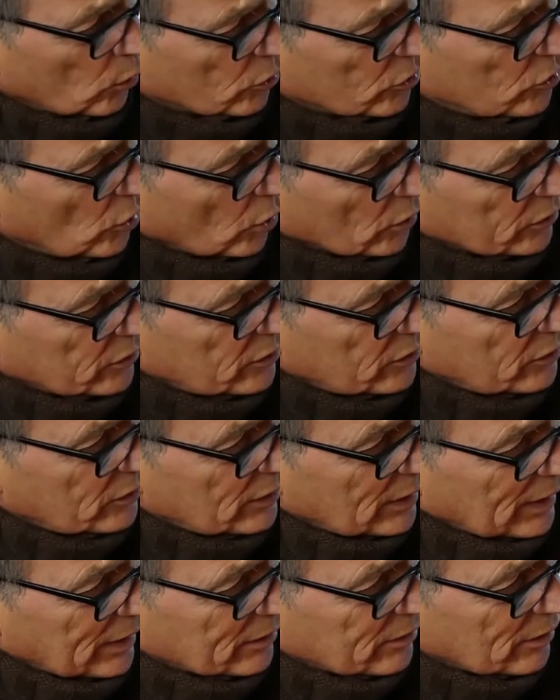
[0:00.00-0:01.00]
shots
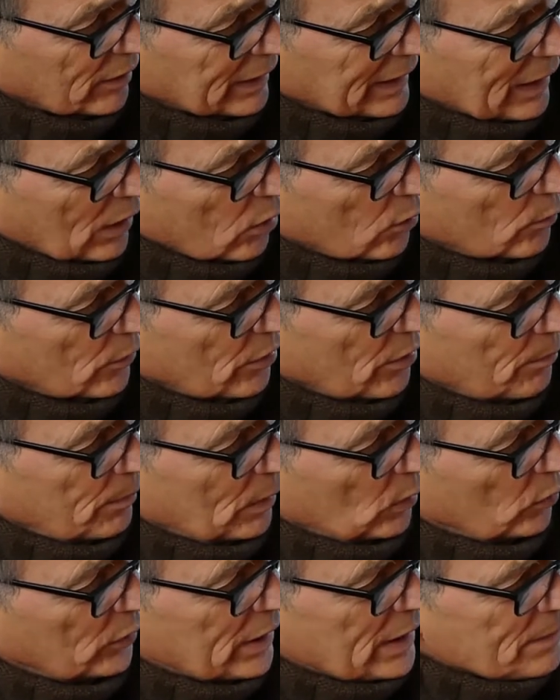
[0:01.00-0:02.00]
as I get on with the
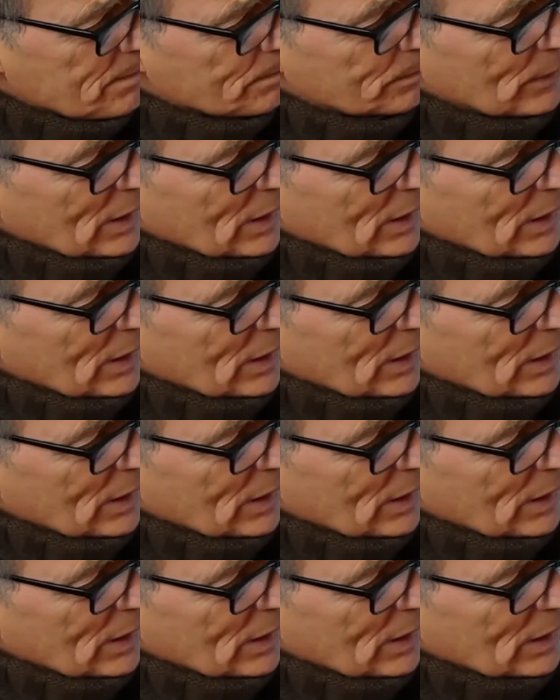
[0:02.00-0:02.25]
building,